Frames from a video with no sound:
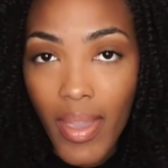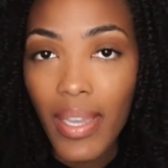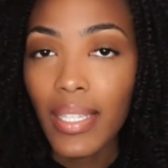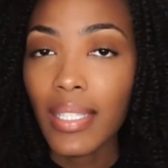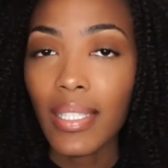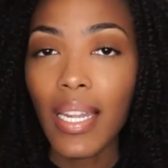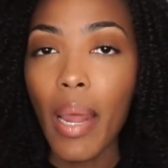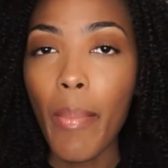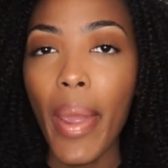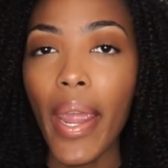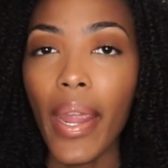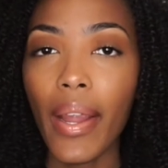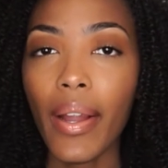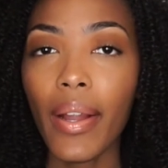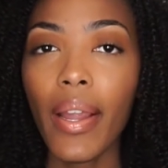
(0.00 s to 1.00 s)
it's not my
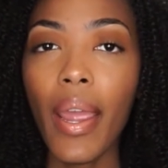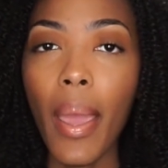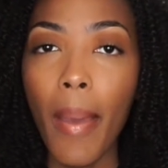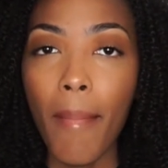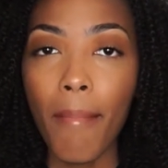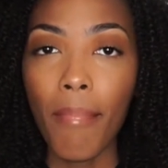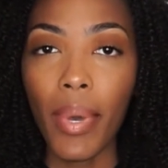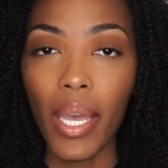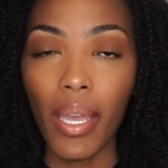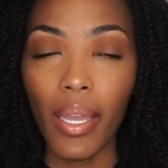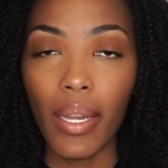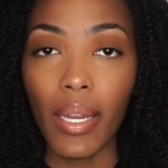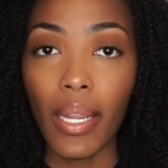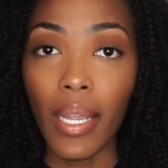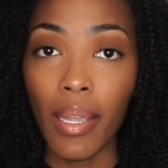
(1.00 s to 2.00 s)
hair,
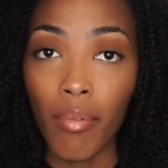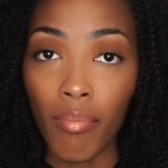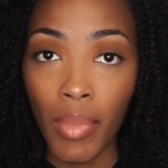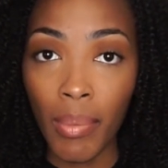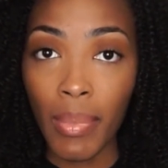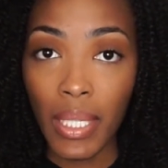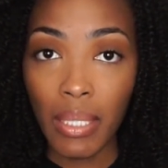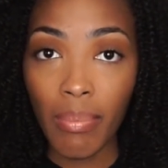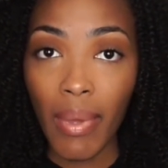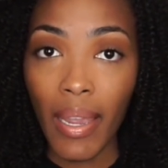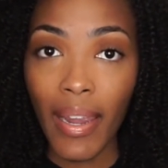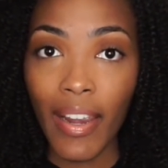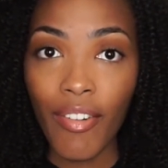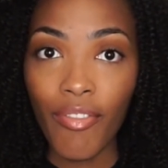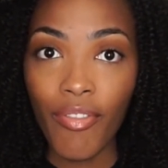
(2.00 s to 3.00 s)
but it mimics my
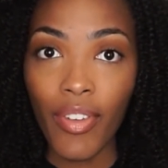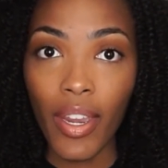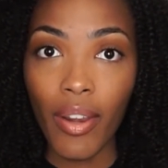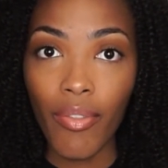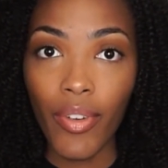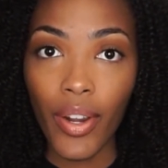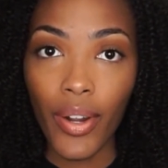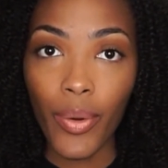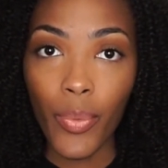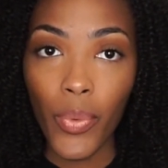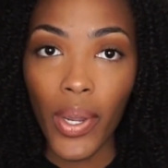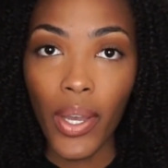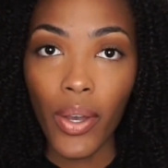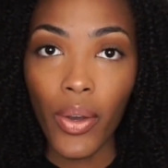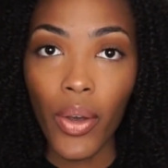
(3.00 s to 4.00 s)
hair very, very
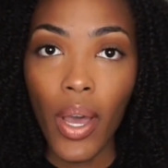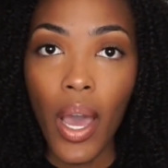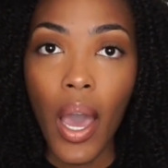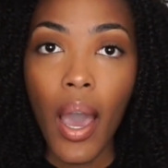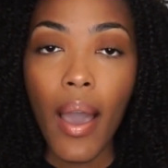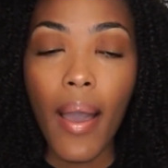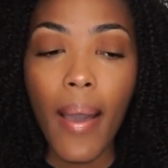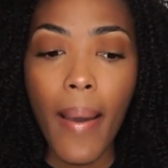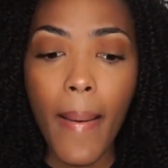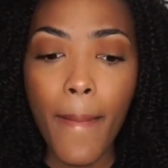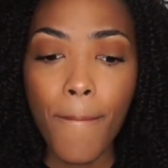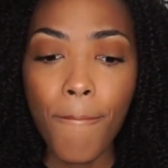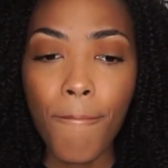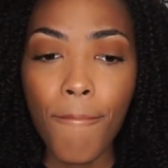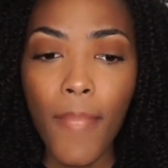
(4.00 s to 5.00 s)
well.
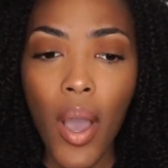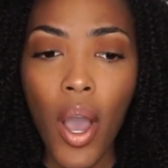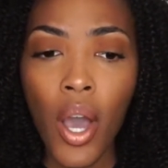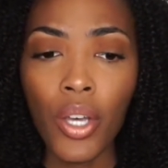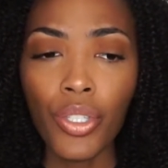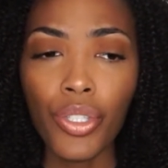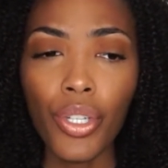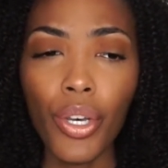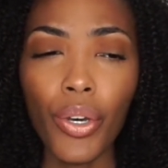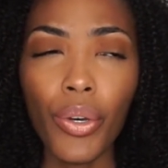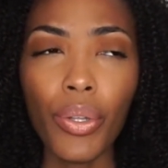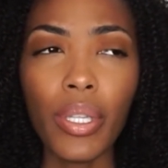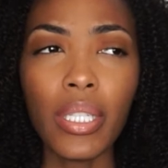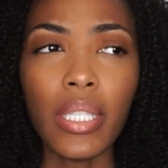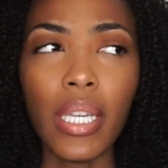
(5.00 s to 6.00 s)

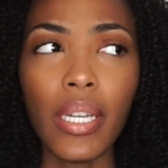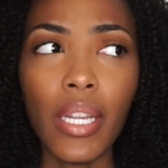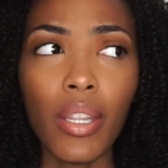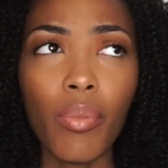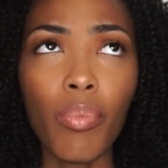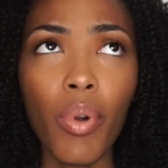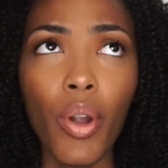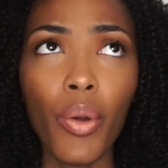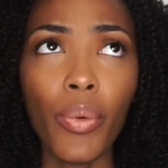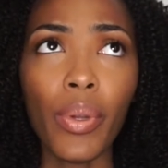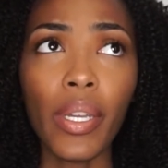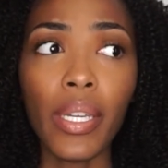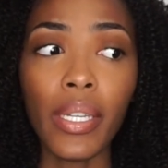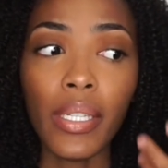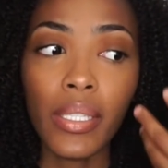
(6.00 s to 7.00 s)
Also, let's see, another pro
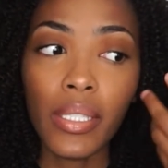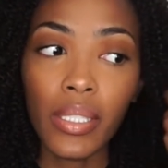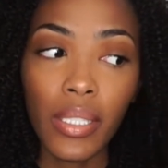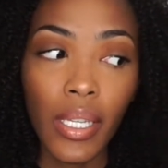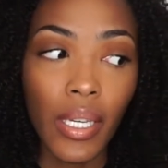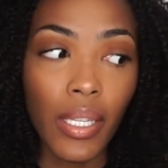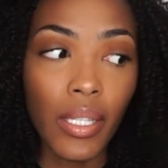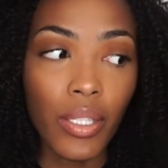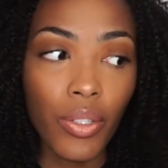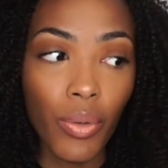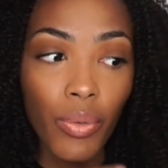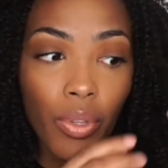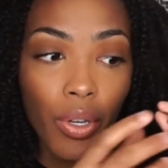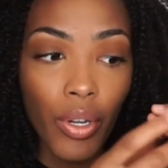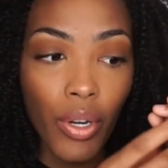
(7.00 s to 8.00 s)
is, yeah,
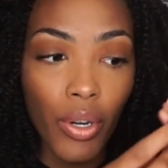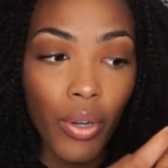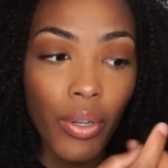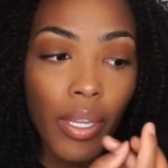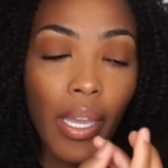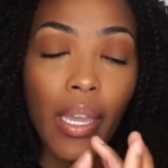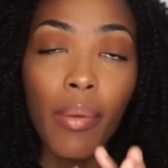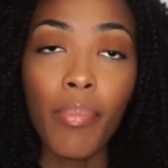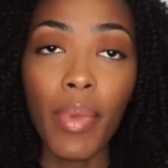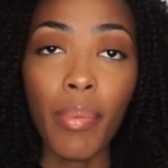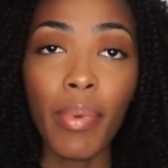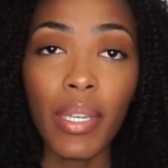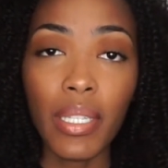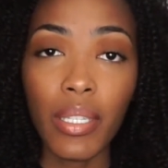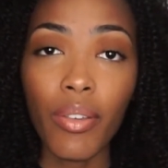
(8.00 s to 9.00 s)
so the curl, yeah, it
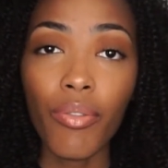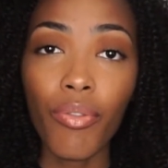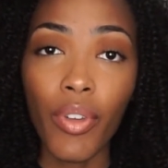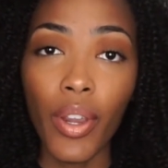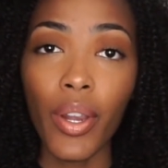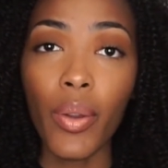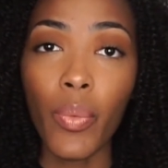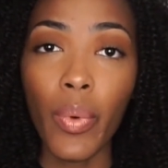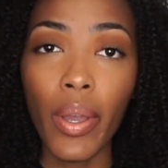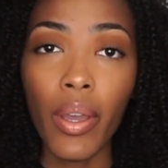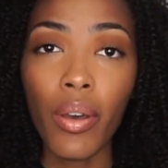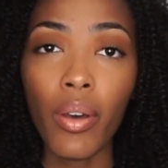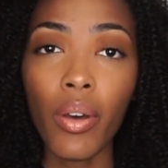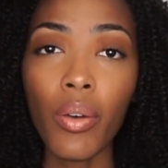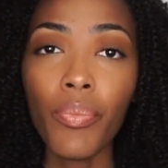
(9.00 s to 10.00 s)
mimics it very
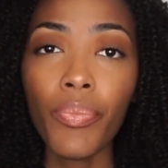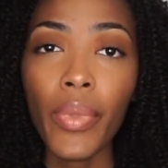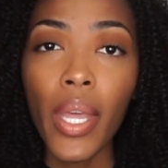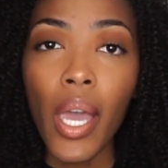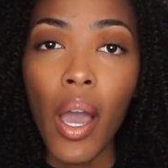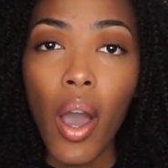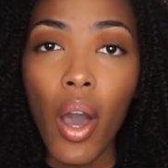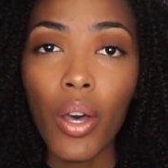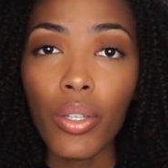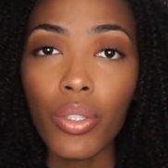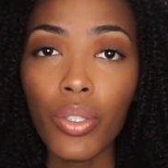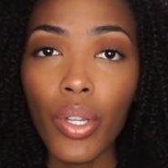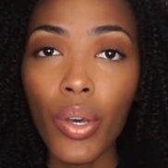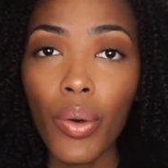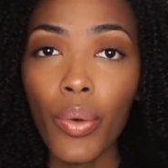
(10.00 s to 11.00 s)
well.
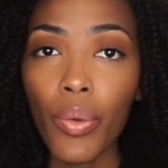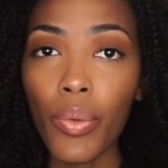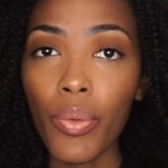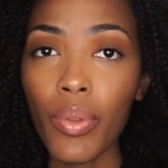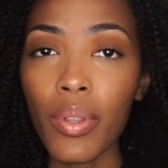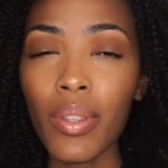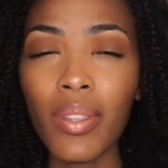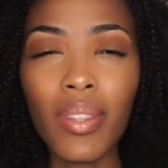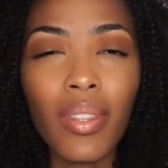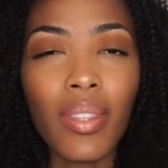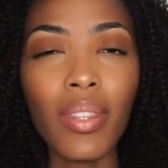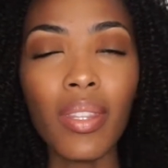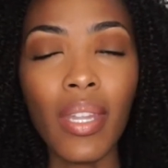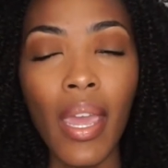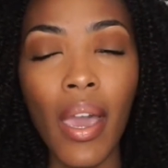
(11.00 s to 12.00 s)
Also,
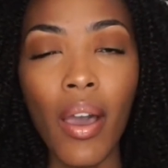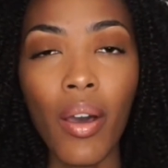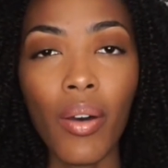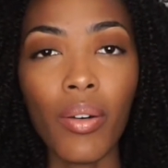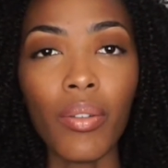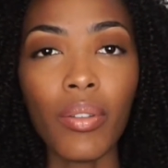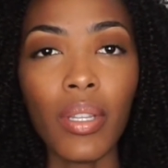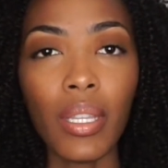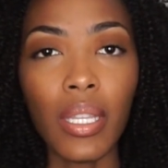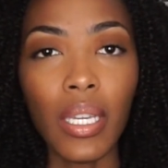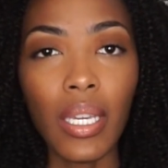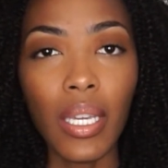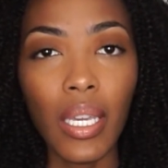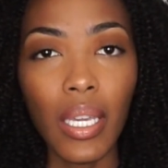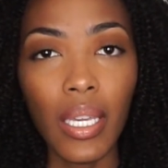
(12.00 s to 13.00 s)
now the
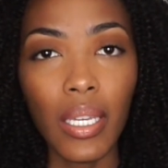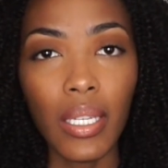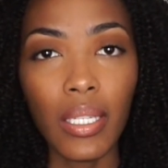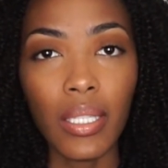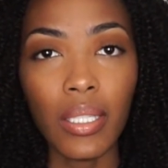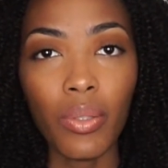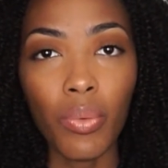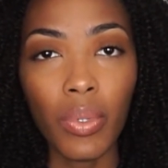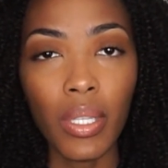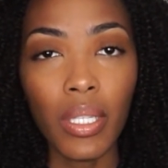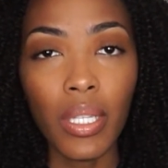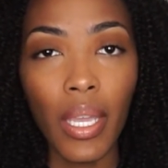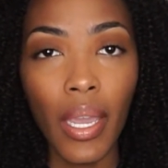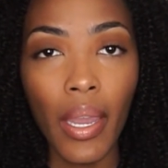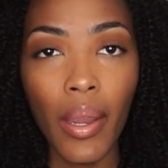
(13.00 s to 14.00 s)
thing is with
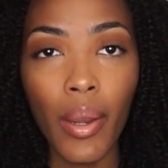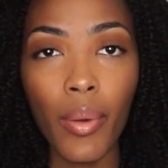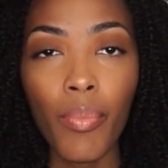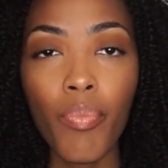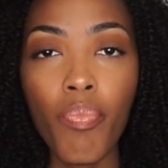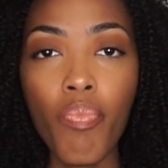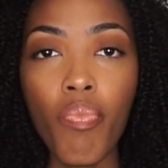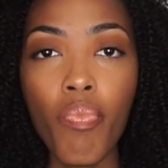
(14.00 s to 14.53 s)
this hair,